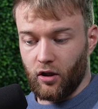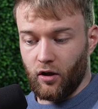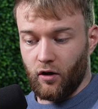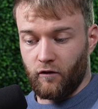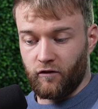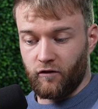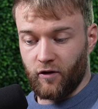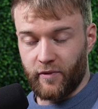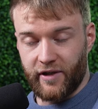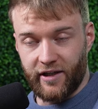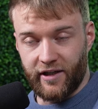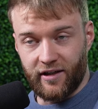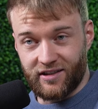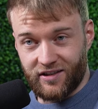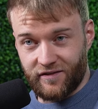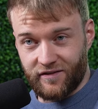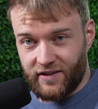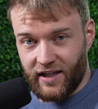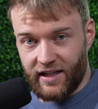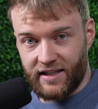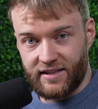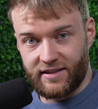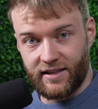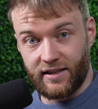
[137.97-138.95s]
from years of
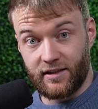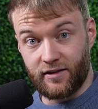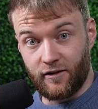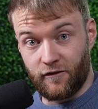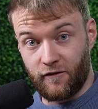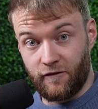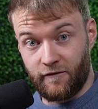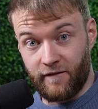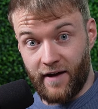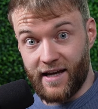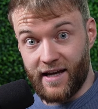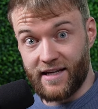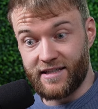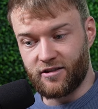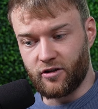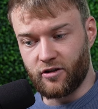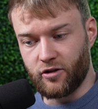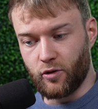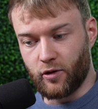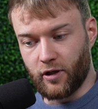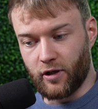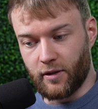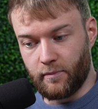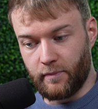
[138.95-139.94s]
testing, the faster
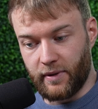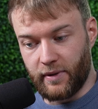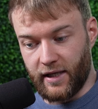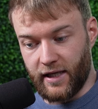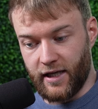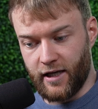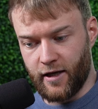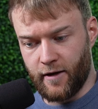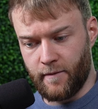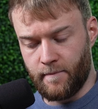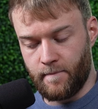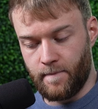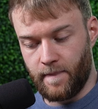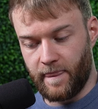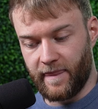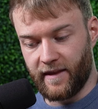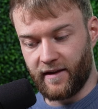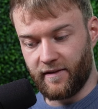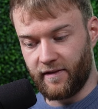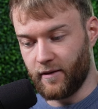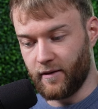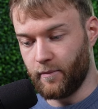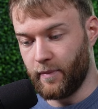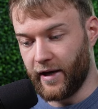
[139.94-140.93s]
you can be,
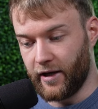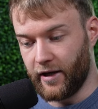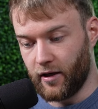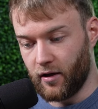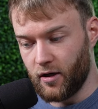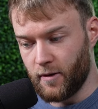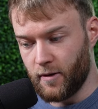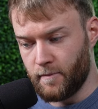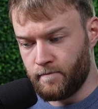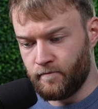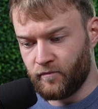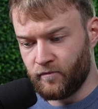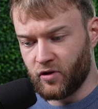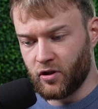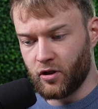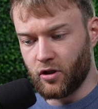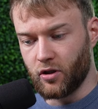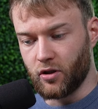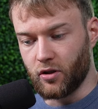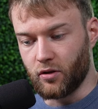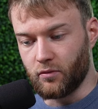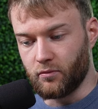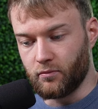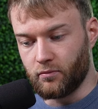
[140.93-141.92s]
the better.
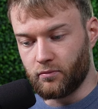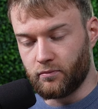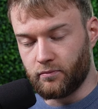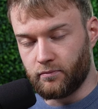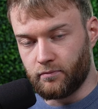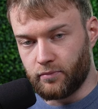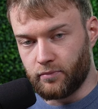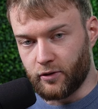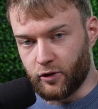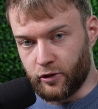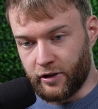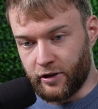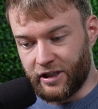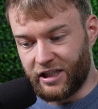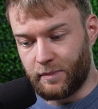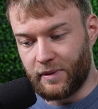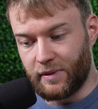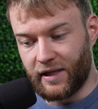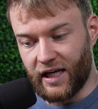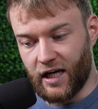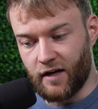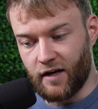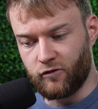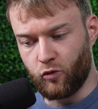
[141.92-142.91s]
But you need to be
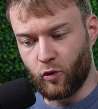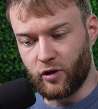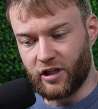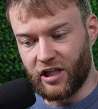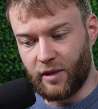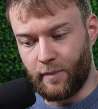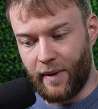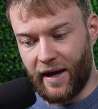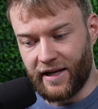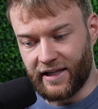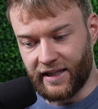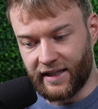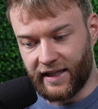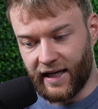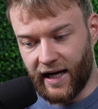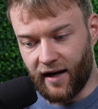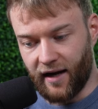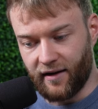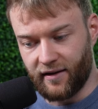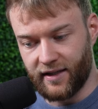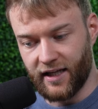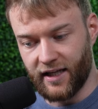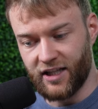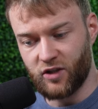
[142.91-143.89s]
careful with the abandoned
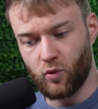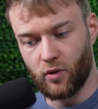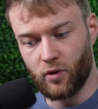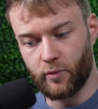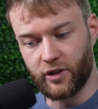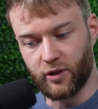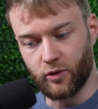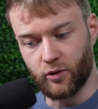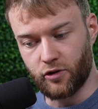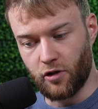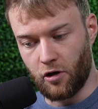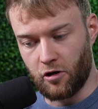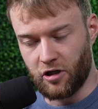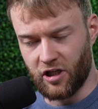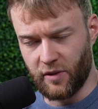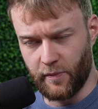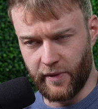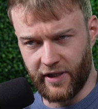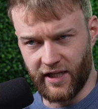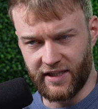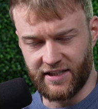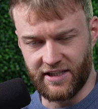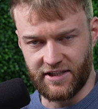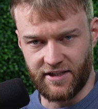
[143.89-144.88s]
cart. That's why we do 30
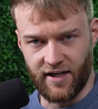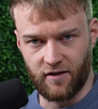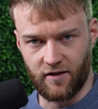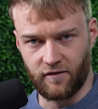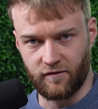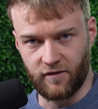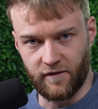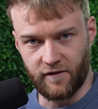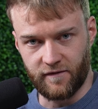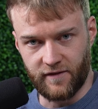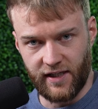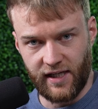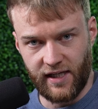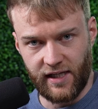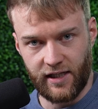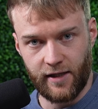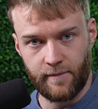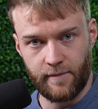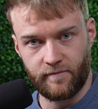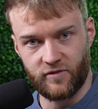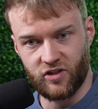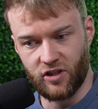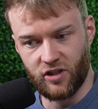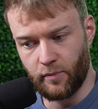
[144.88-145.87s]
minutes and not 15.
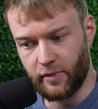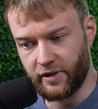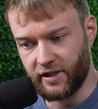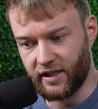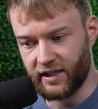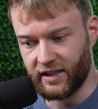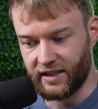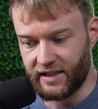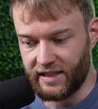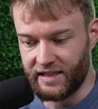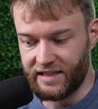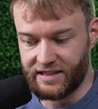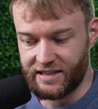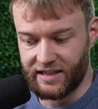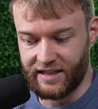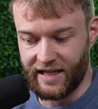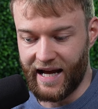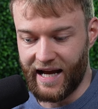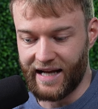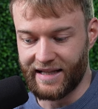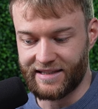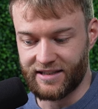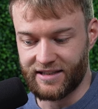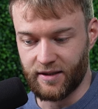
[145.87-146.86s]
Somebody could easily
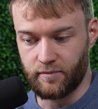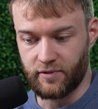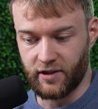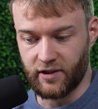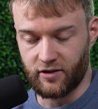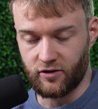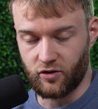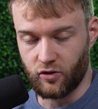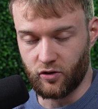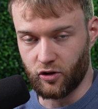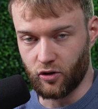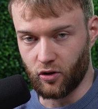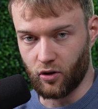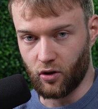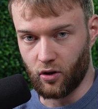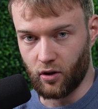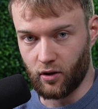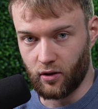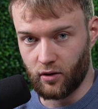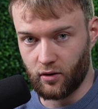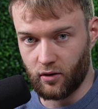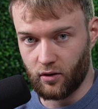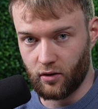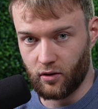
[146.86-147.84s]
add something to
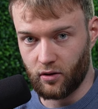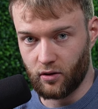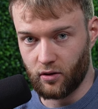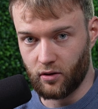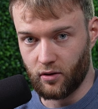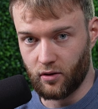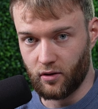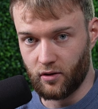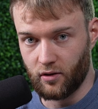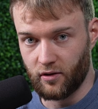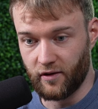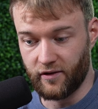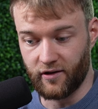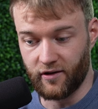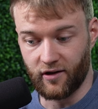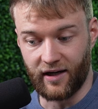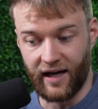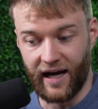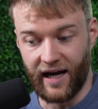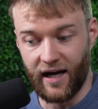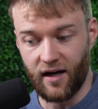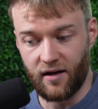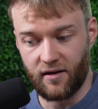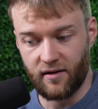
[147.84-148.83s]
their
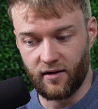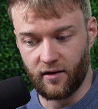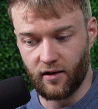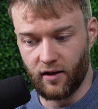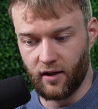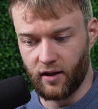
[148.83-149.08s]
cart